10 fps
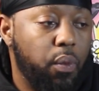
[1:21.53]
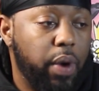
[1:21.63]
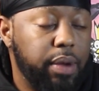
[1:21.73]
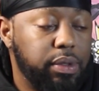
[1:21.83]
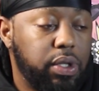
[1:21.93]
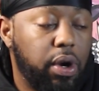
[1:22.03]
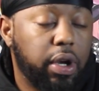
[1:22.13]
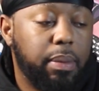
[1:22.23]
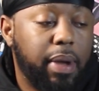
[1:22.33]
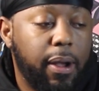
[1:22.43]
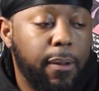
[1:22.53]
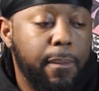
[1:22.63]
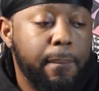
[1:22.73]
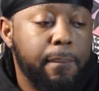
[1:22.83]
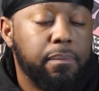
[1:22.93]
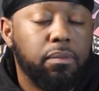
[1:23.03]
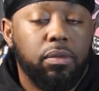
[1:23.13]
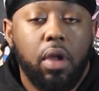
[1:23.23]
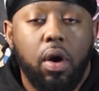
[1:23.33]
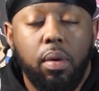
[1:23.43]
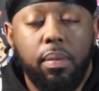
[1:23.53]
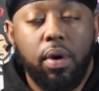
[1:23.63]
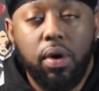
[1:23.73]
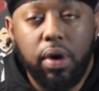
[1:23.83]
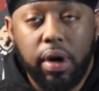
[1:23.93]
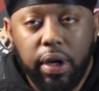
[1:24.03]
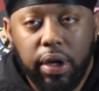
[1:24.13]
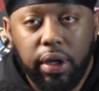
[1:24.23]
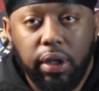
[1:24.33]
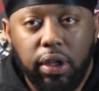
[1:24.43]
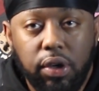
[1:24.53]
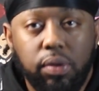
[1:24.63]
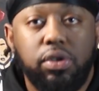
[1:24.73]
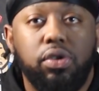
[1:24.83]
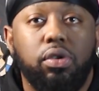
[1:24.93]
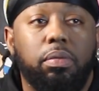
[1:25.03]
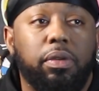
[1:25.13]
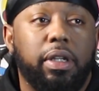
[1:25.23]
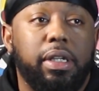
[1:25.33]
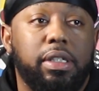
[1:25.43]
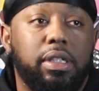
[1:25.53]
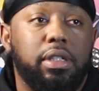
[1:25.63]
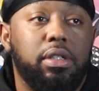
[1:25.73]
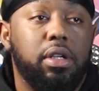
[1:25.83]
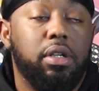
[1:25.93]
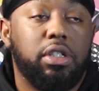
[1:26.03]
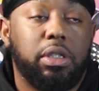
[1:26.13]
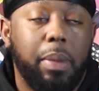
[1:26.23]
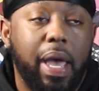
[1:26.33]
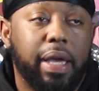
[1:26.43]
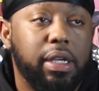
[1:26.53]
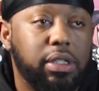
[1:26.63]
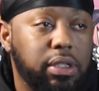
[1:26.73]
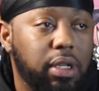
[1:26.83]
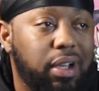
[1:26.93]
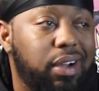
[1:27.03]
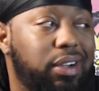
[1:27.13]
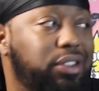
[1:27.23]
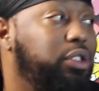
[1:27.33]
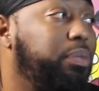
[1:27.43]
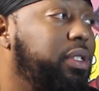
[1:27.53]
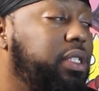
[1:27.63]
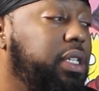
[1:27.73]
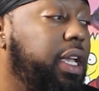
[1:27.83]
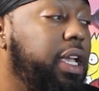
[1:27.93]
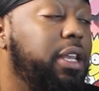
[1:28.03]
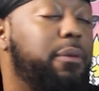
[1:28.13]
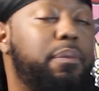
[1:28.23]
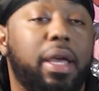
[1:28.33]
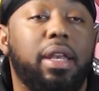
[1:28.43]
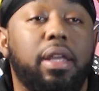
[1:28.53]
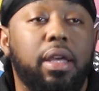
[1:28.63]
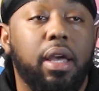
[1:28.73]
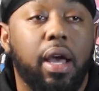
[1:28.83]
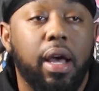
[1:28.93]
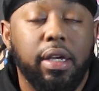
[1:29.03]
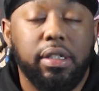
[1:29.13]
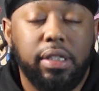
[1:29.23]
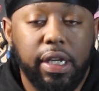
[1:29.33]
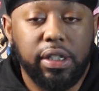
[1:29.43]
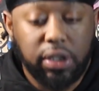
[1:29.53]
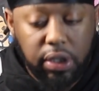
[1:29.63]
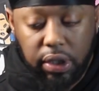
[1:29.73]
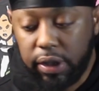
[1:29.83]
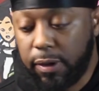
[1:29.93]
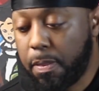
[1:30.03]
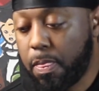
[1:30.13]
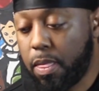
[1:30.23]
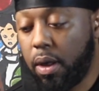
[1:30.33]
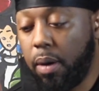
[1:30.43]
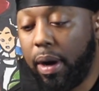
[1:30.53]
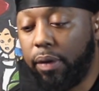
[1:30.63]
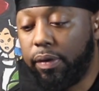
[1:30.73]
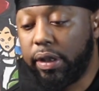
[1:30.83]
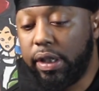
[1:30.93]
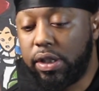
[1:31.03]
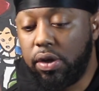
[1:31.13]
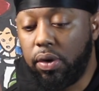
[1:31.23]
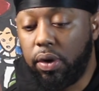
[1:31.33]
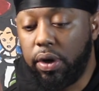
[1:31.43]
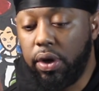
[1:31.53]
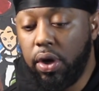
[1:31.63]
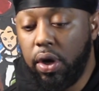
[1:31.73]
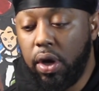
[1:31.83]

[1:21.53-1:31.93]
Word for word: where he was talking about no more YouTube releases. Smack is 100% independent. Said he's good about releasing on